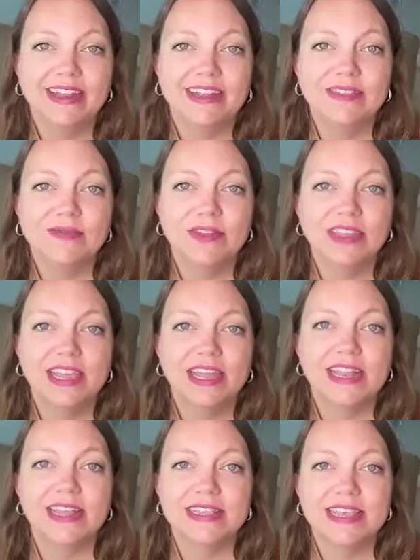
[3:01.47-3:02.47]
It is really
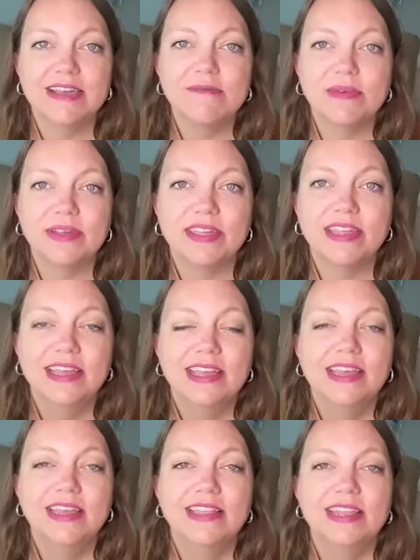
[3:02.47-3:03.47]
an example
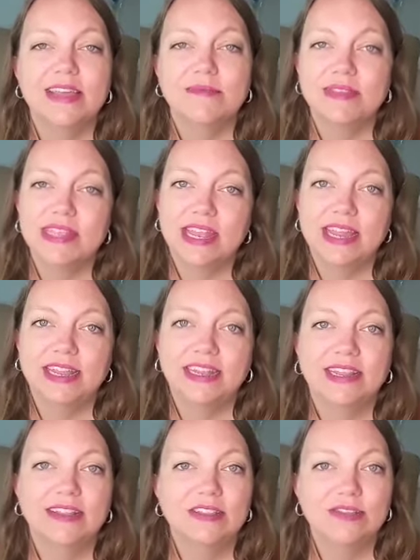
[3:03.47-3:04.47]
that I'm setting
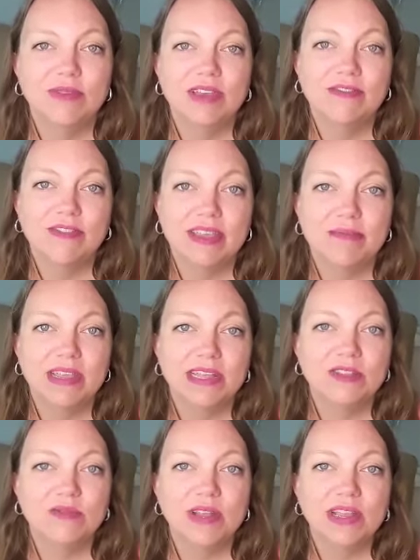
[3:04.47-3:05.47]
to my family,
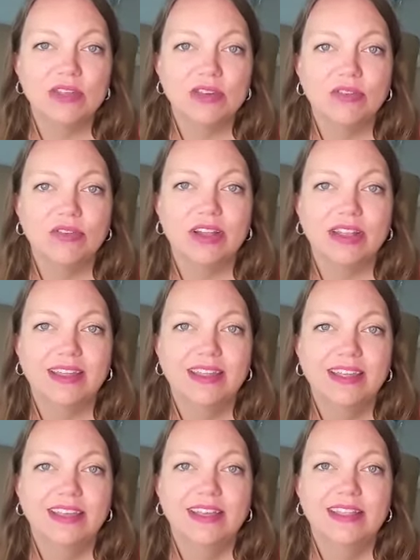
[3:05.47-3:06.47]
to my children,
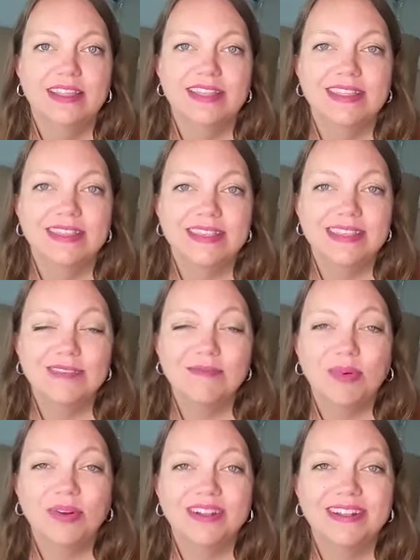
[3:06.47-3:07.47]
that this is
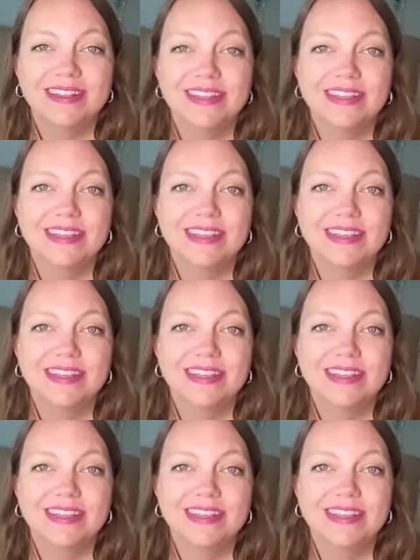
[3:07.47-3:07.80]
important.